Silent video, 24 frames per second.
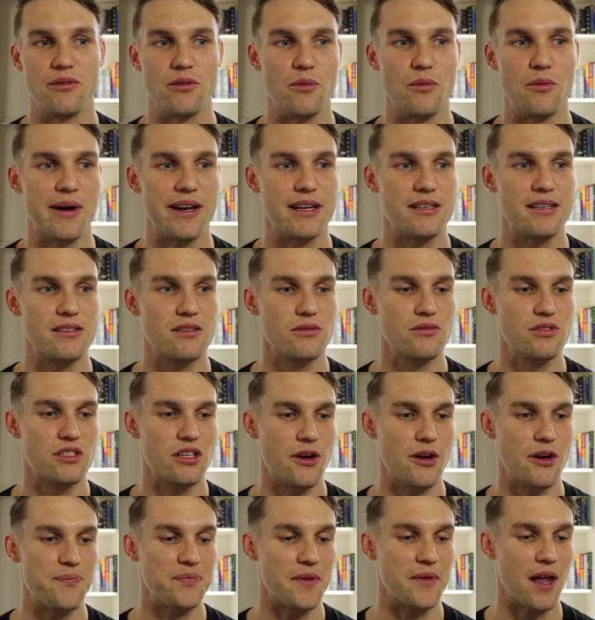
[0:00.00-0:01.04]
But it's
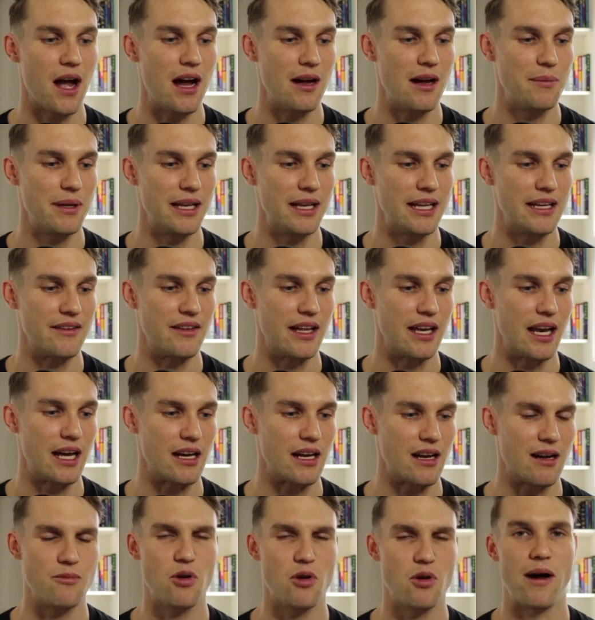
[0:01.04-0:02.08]
also, I believe that, like,
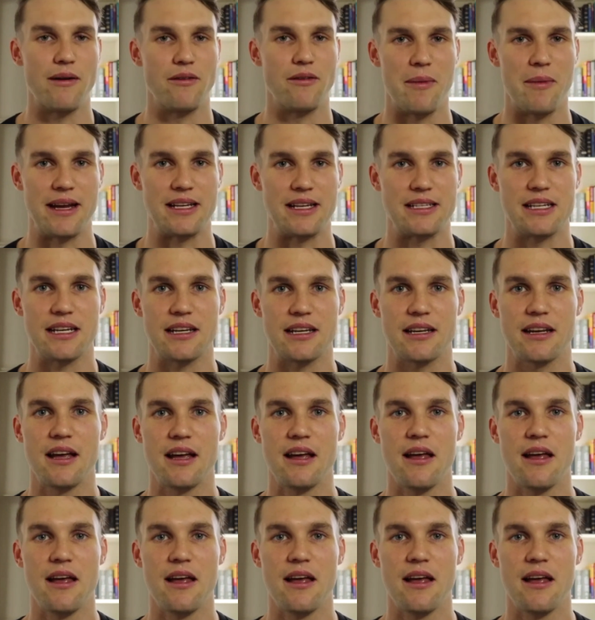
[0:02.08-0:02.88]
I'm quite romantic